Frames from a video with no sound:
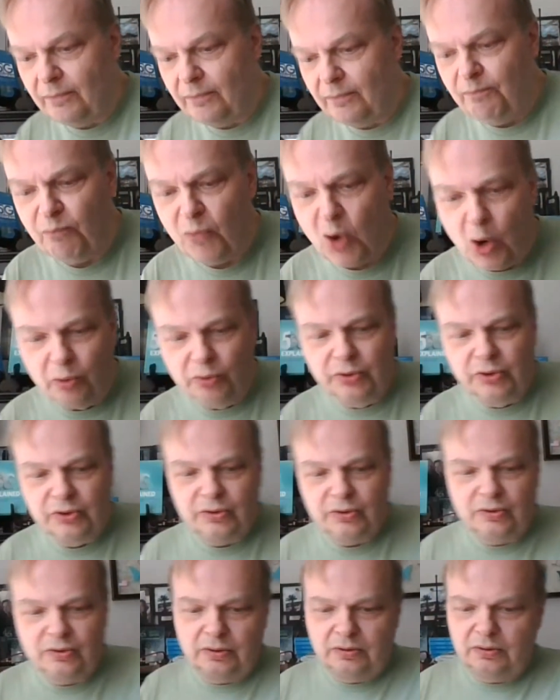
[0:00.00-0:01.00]

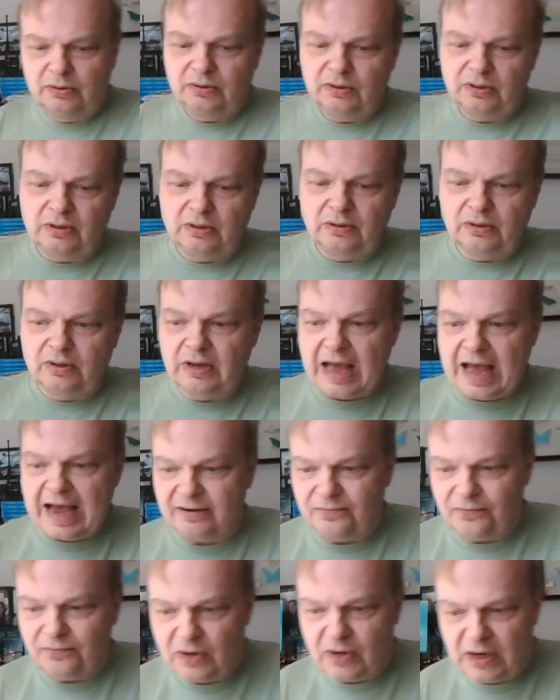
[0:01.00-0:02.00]
most
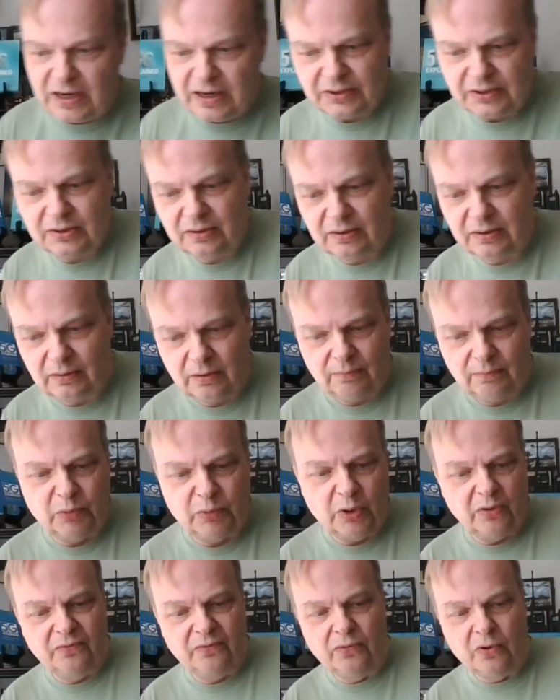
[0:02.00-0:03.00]
advanced
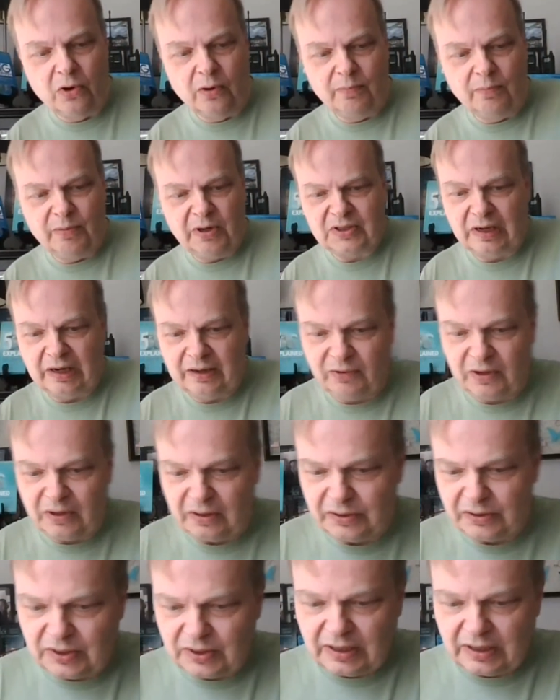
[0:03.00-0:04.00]
performance
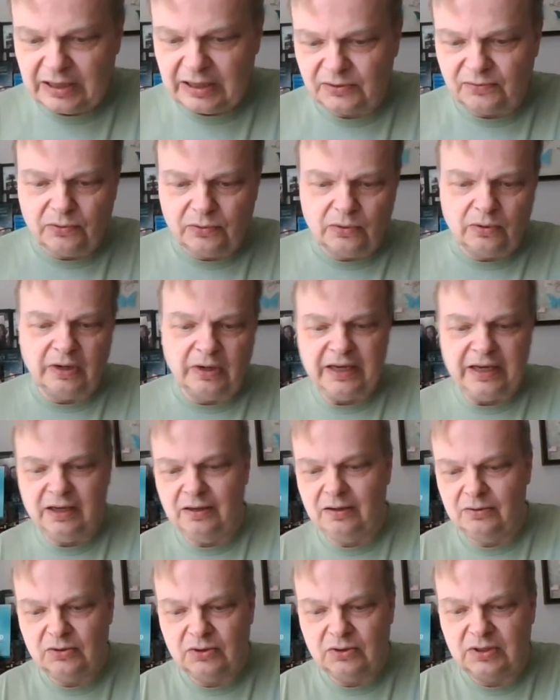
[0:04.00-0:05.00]
levels as for
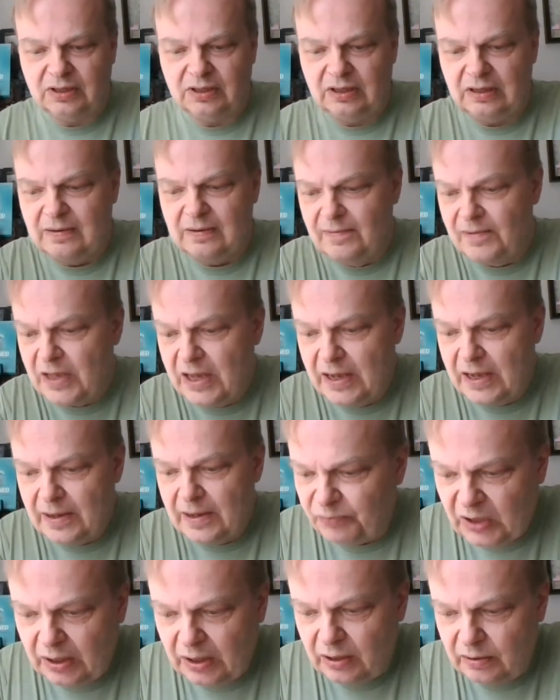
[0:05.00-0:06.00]
latency,
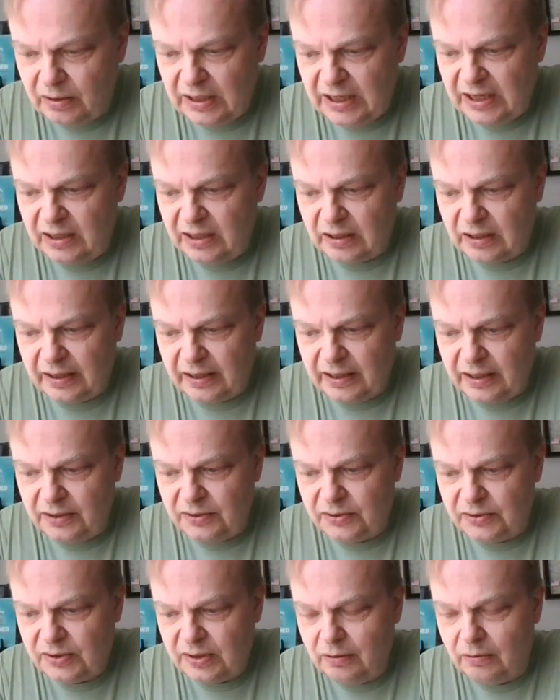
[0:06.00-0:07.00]
data
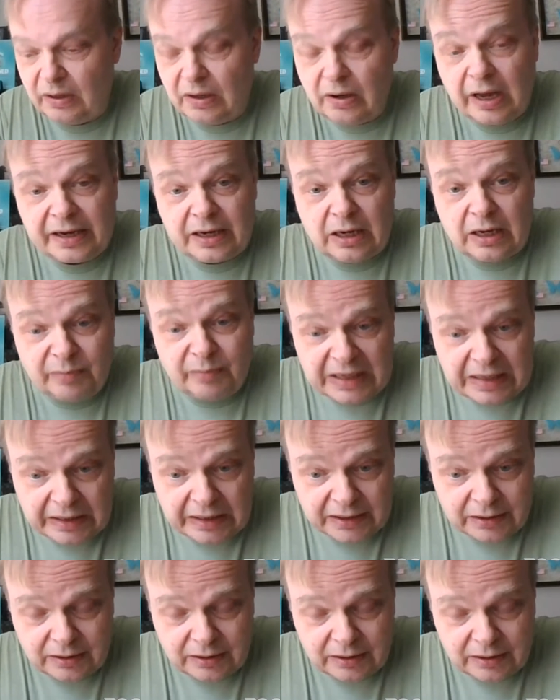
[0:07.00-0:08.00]
rates,
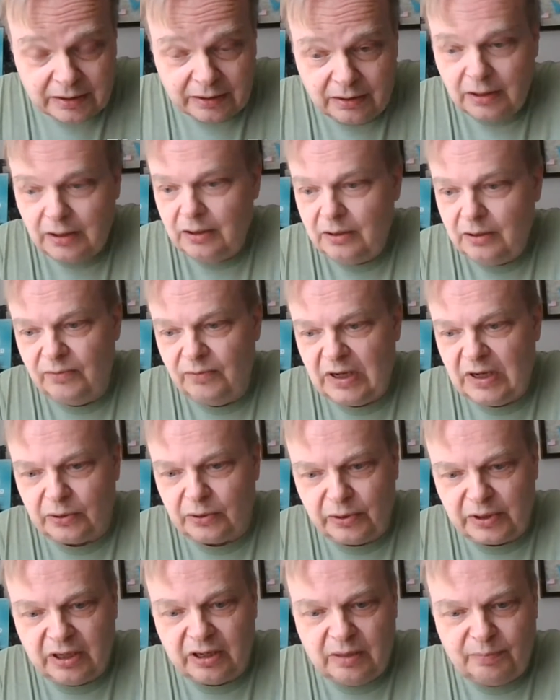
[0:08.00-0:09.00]
reliability. We are
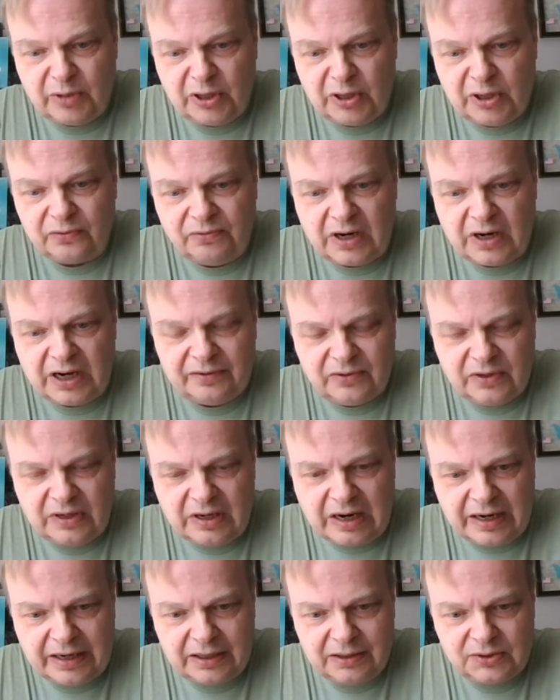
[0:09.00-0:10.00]
talking about 5
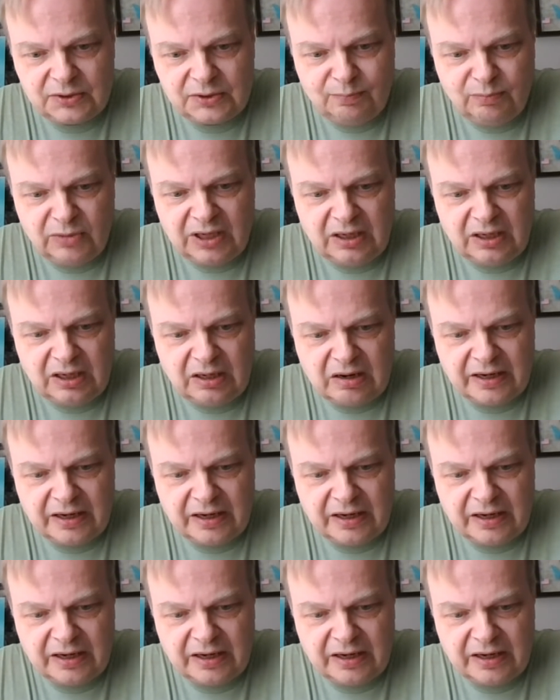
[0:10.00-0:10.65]
nines, meaning